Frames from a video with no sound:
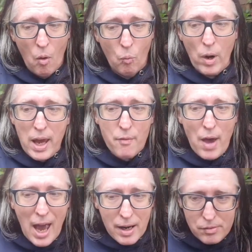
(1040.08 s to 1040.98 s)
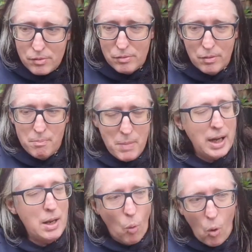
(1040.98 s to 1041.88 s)
We have had
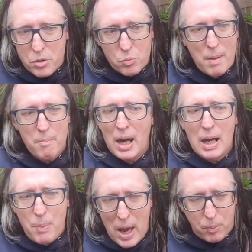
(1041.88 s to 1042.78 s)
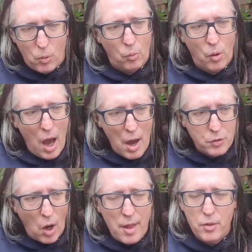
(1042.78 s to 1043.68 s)
many wars where many people have died.